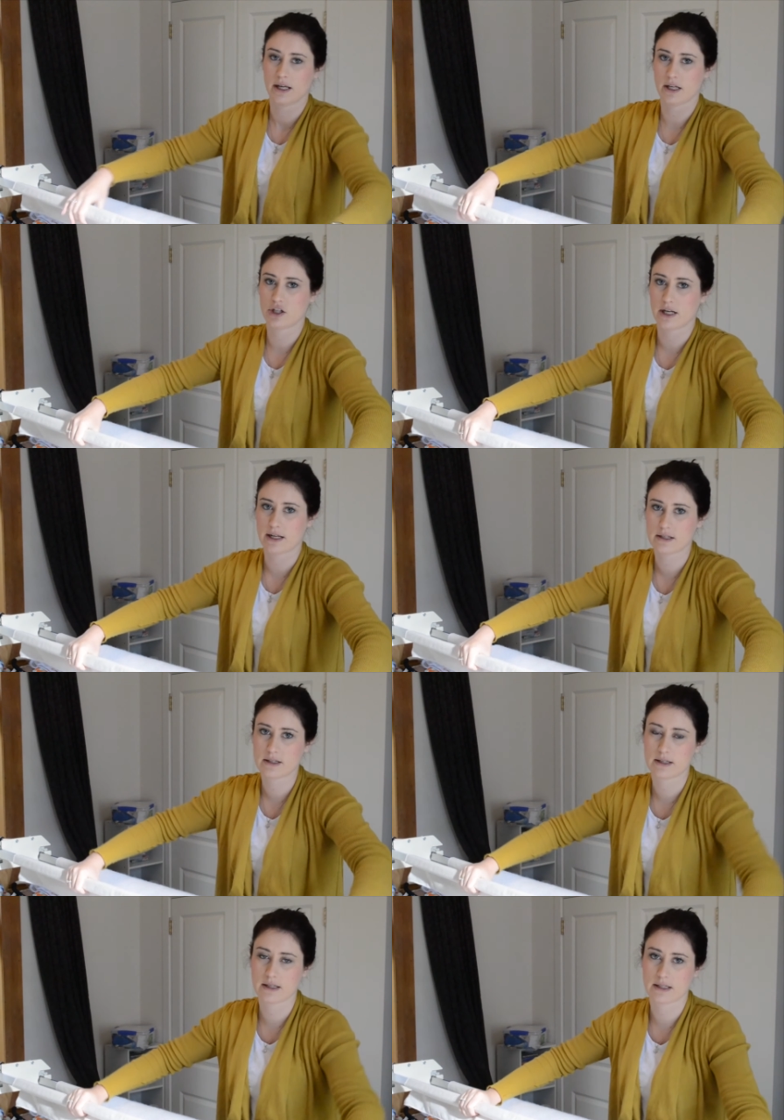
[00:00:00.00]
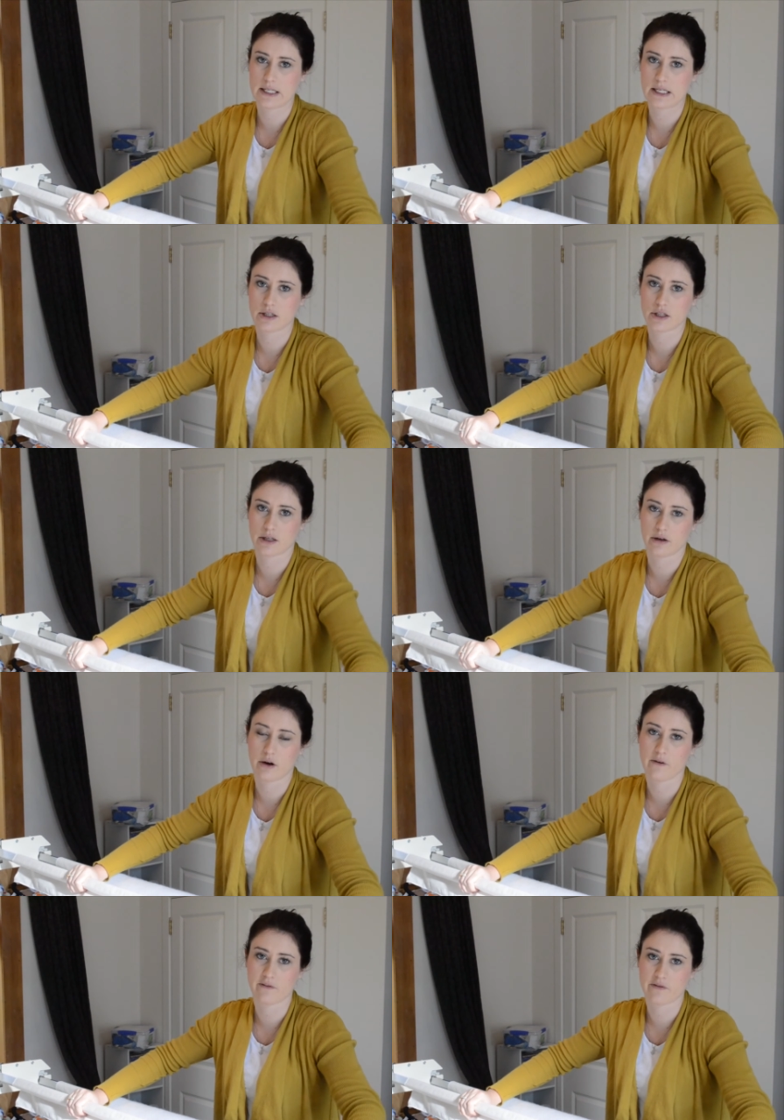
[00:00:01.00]
adjust the tension
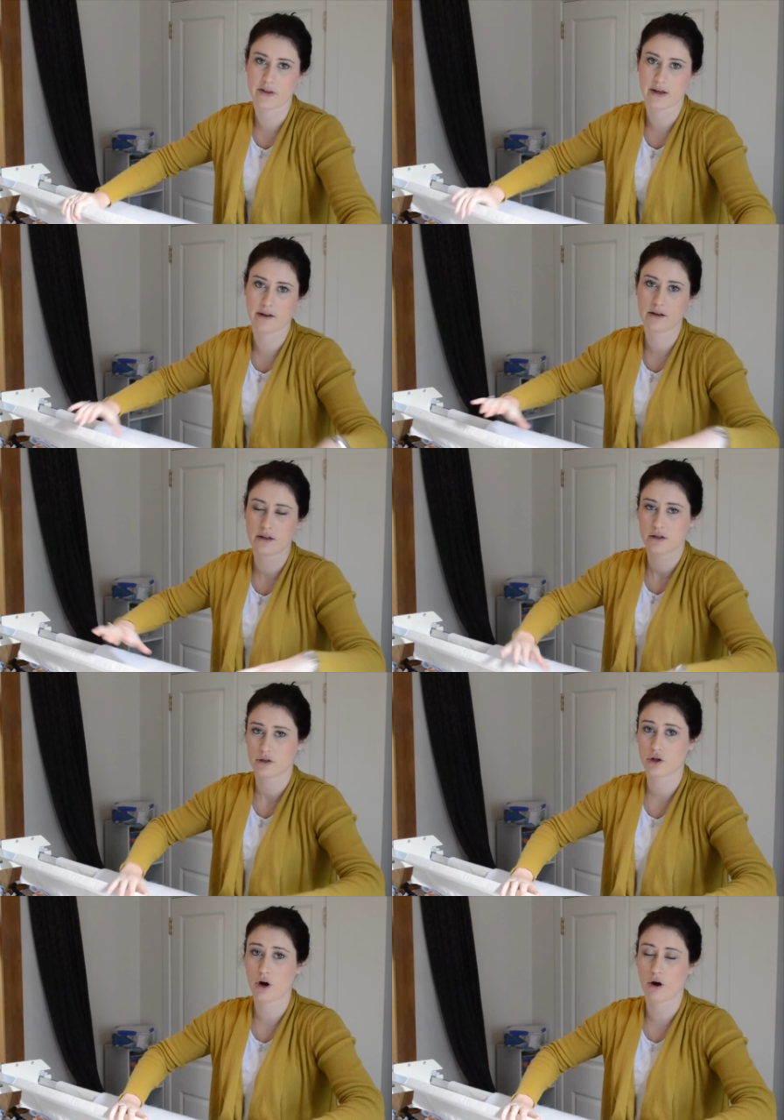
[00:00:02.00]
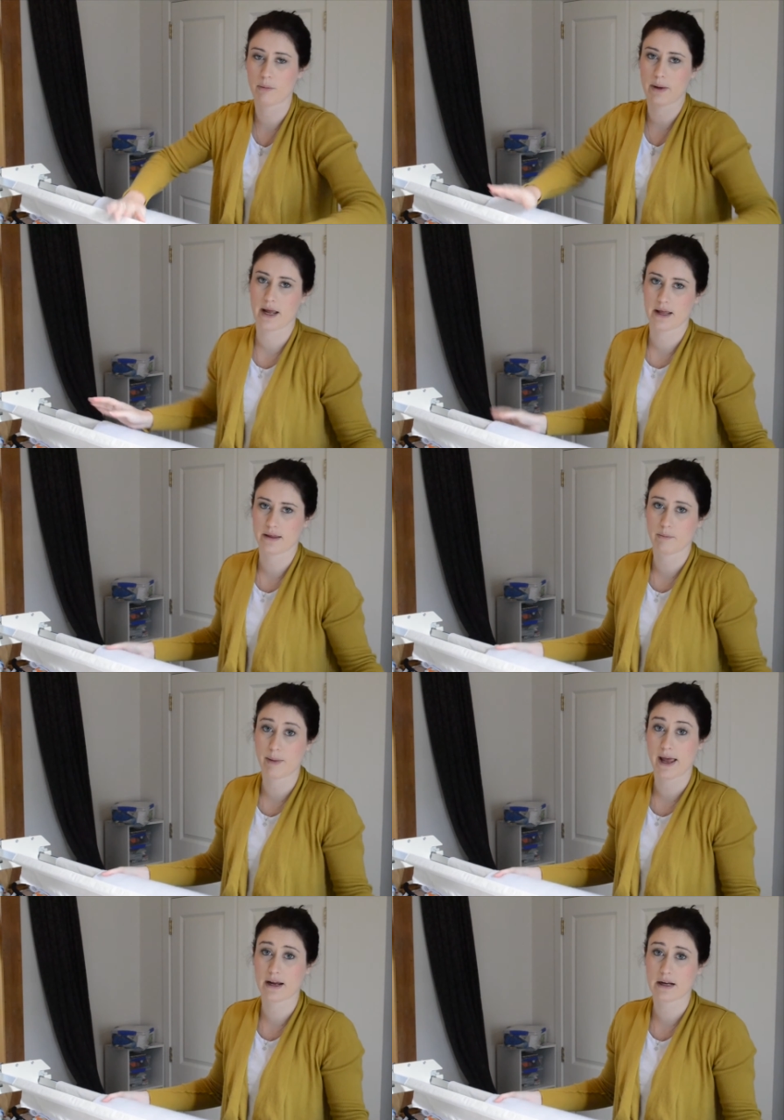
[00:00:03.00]
of the top and the back